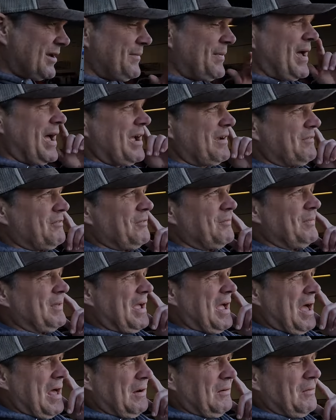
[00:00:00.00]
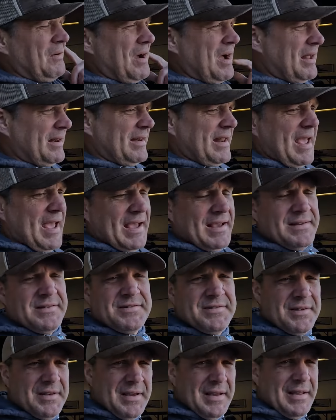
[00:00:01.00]
got back from the
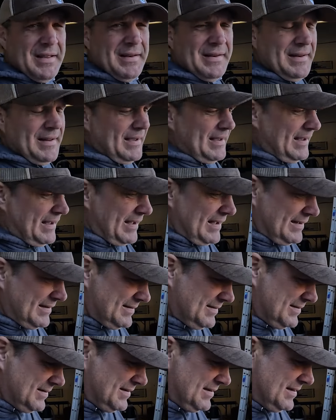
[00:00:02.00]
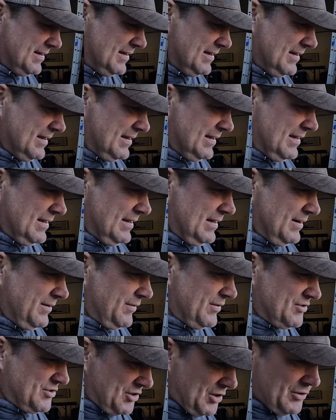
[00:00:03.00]
Adirondacks, and
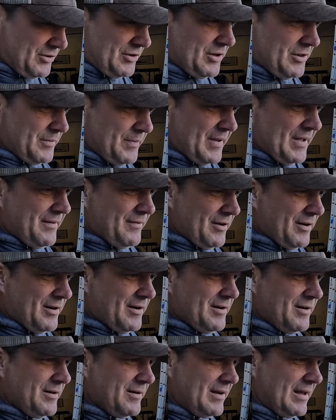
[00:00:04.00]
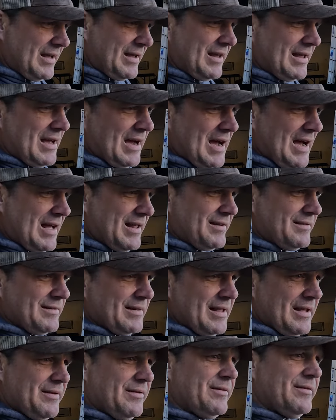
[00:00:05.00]
we showed you the beaver getting caught,
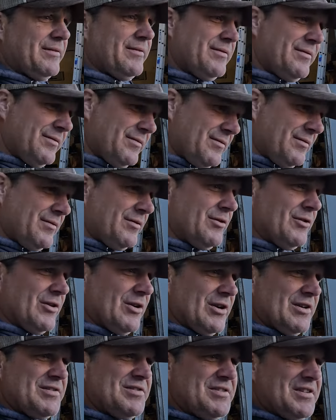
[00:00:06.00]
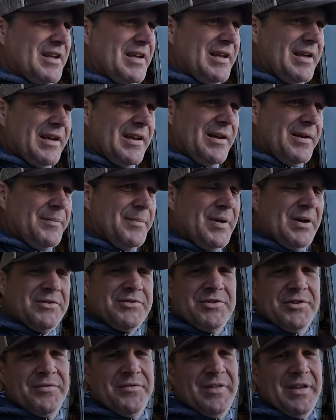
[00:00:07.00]
and then you're gonna see a
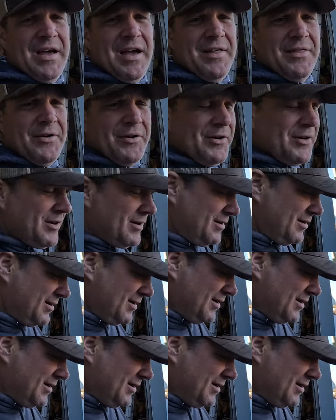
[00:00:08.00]
bunch of the other